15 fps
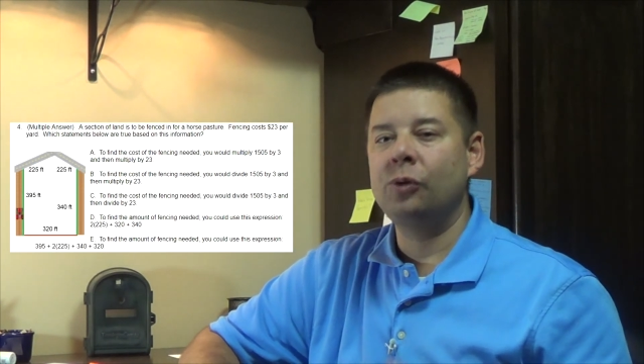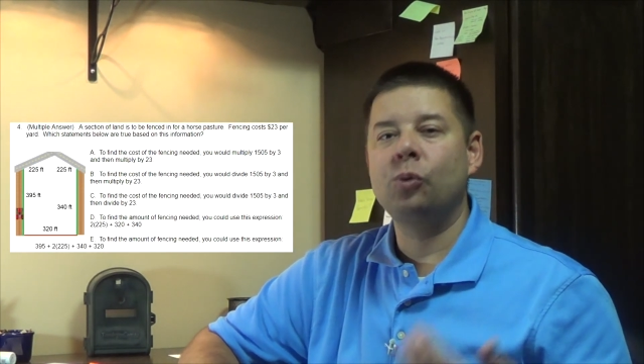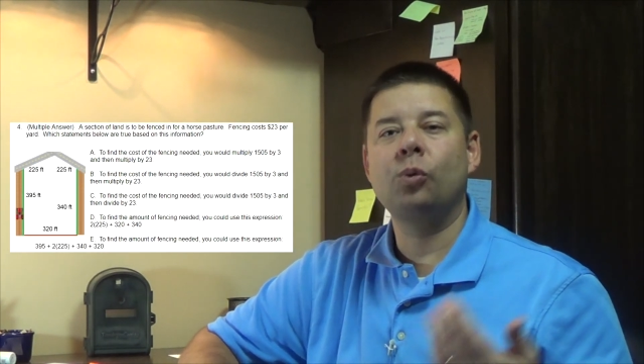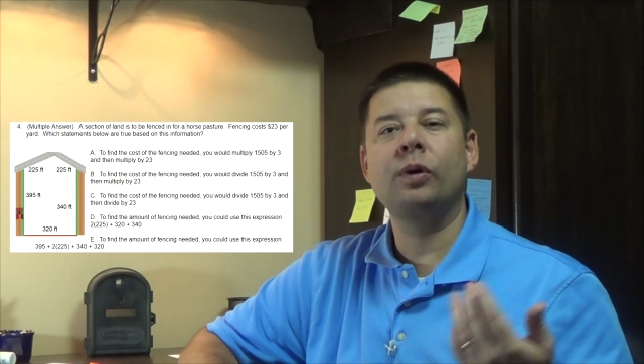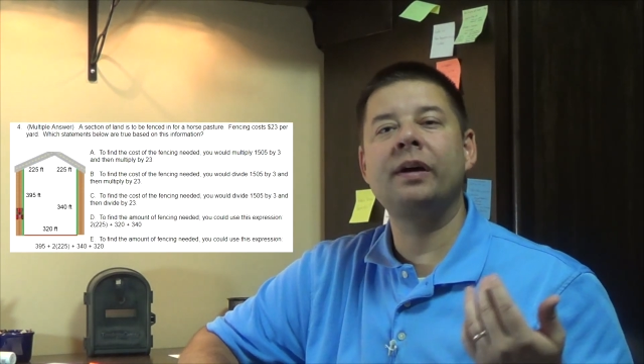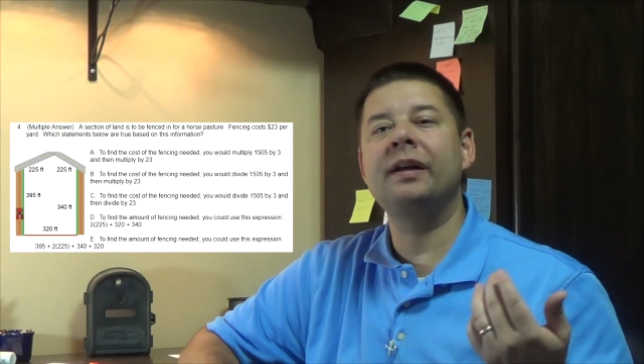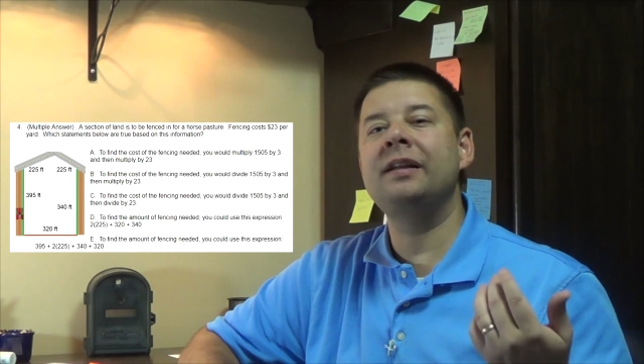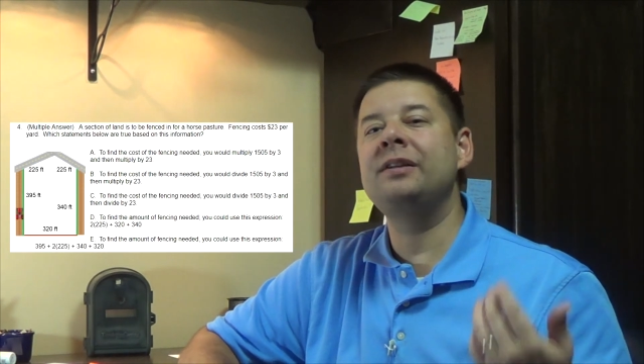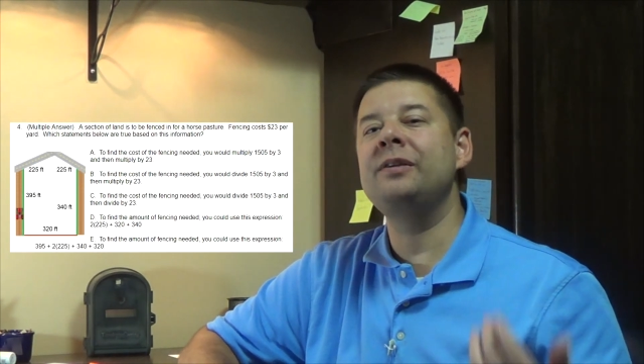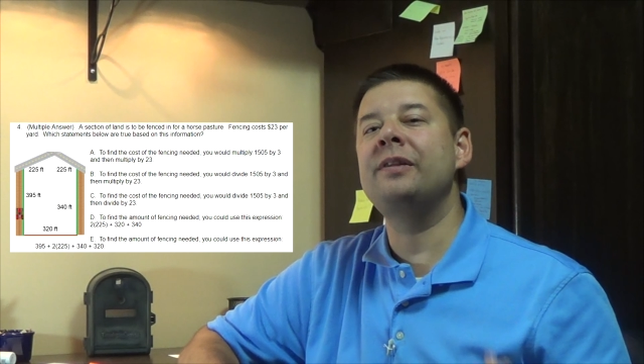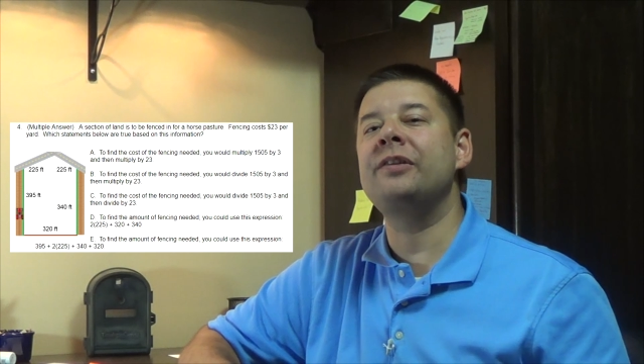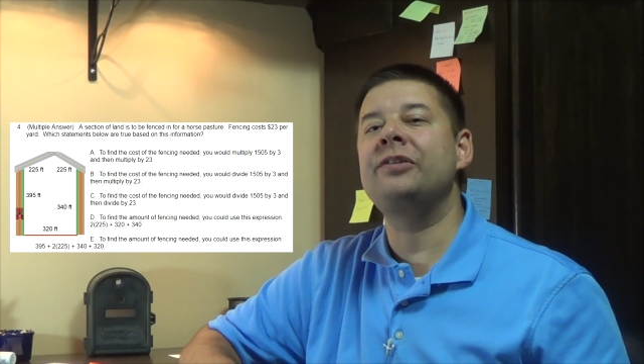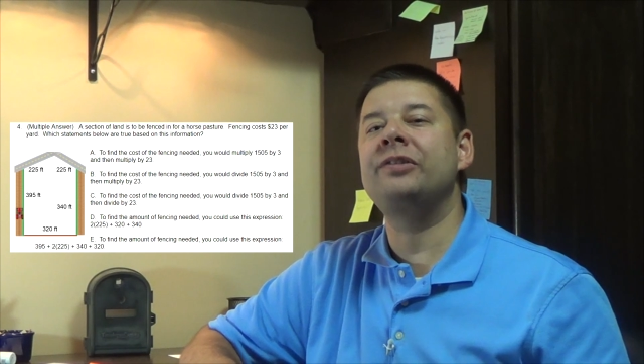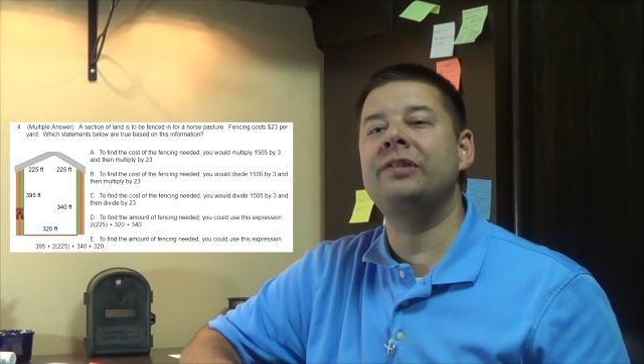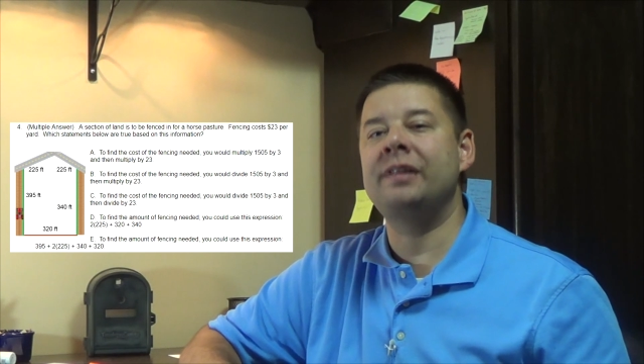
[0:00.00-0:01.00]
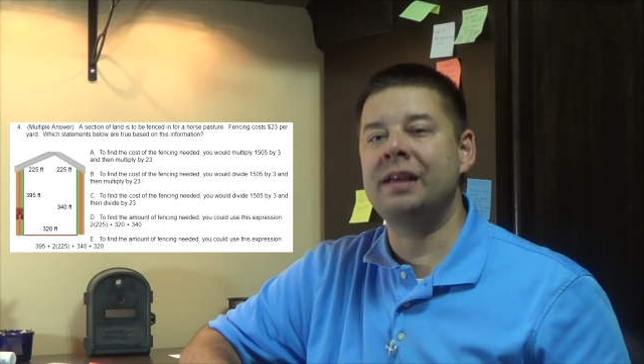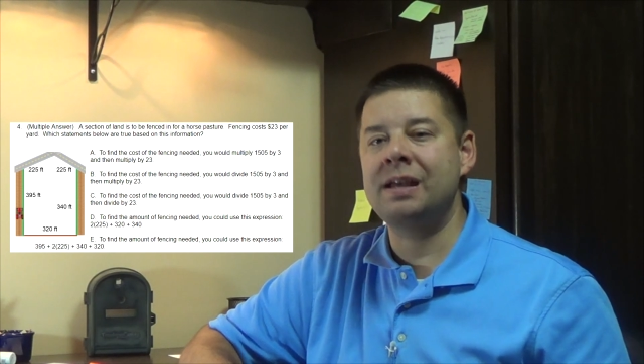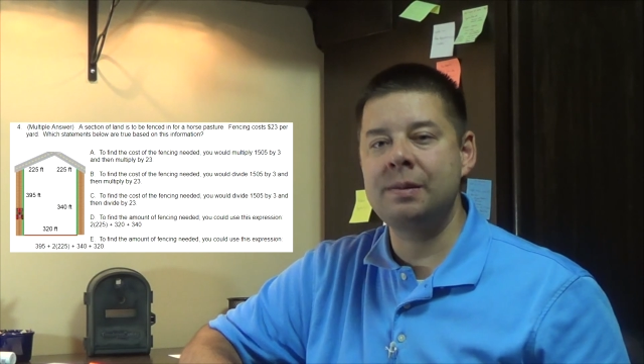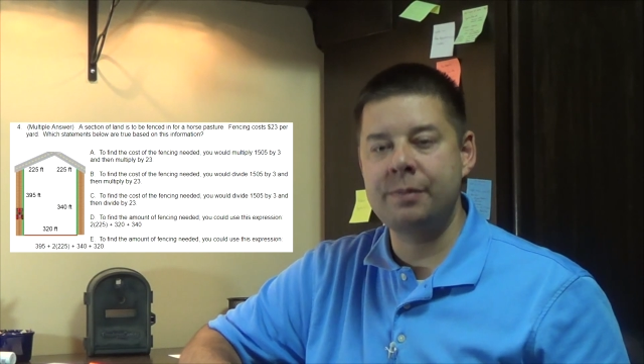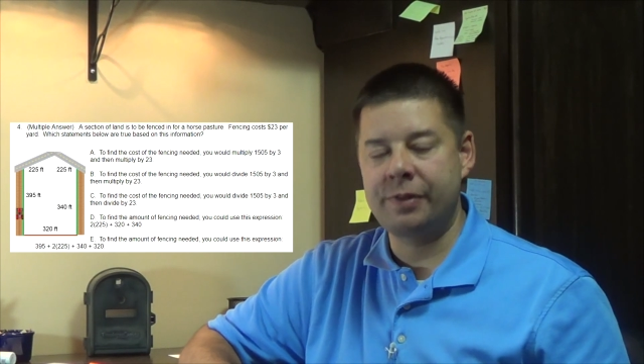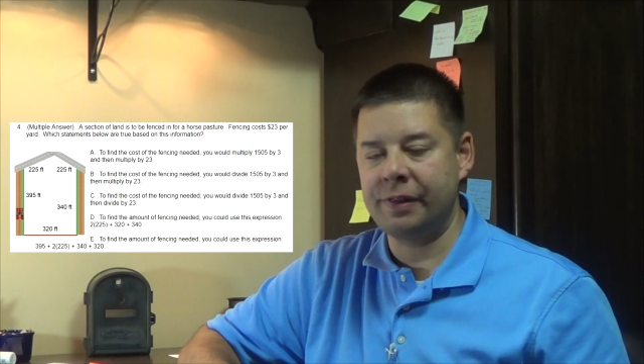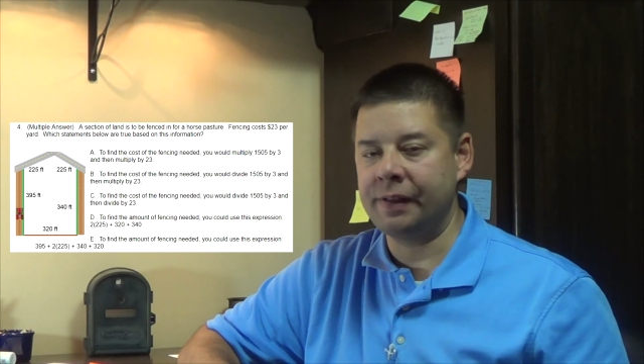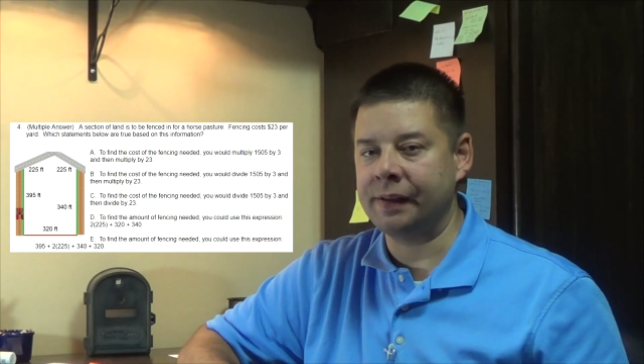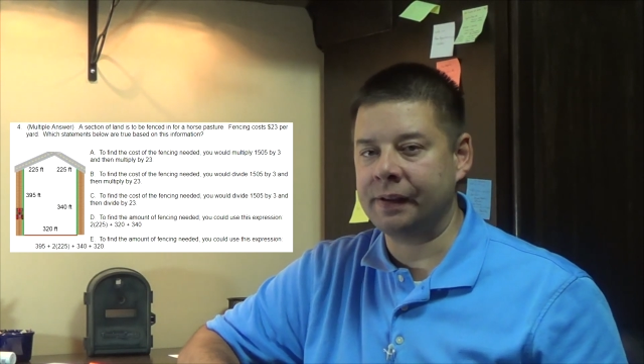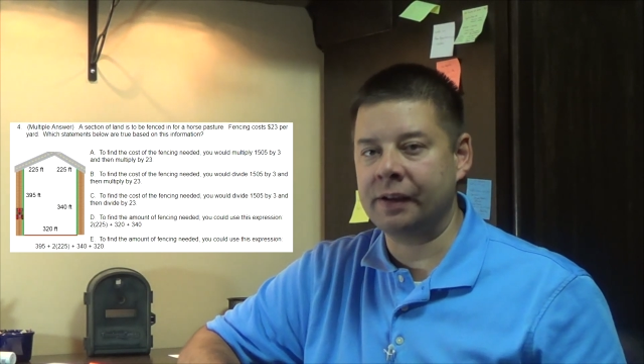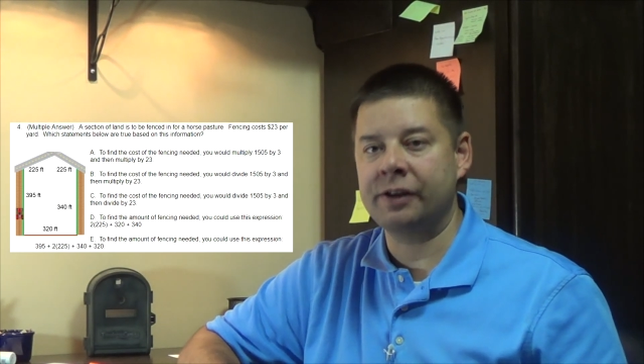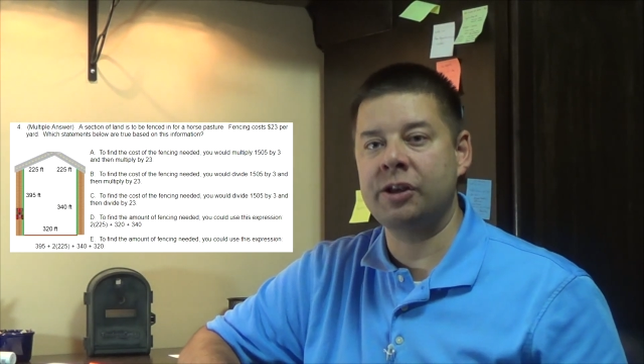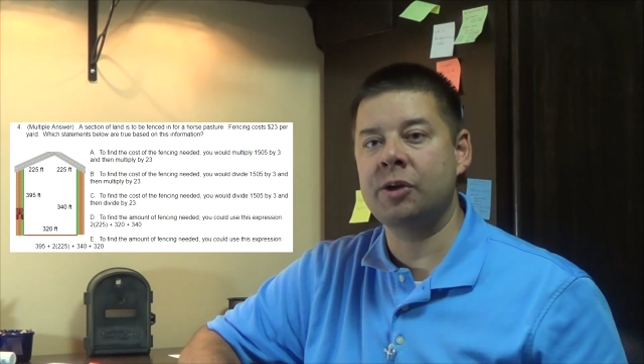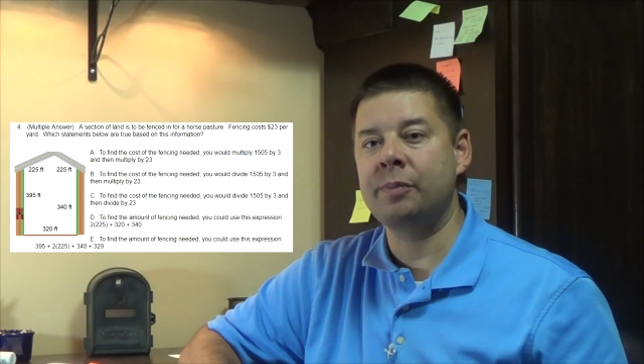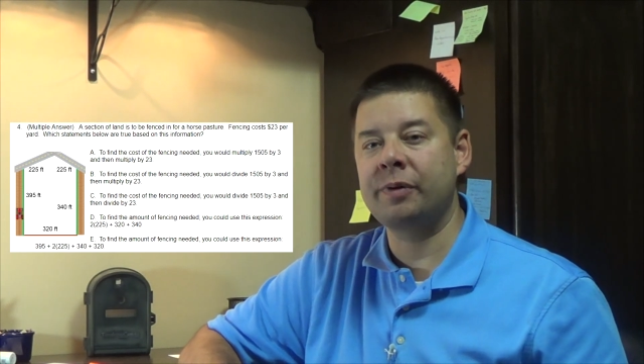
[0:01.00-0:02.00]
we're gonna do the same thing
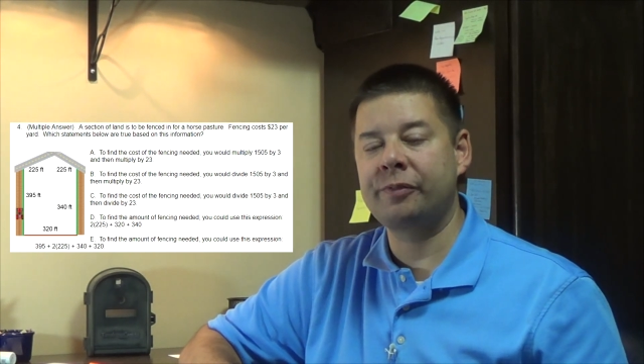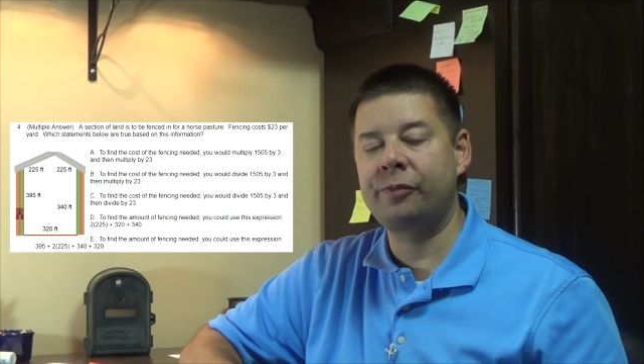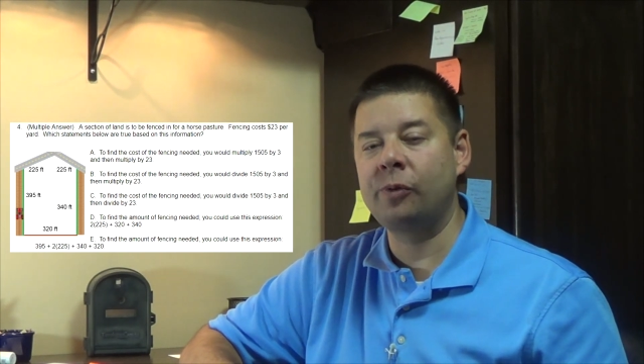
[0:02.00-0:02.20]
on number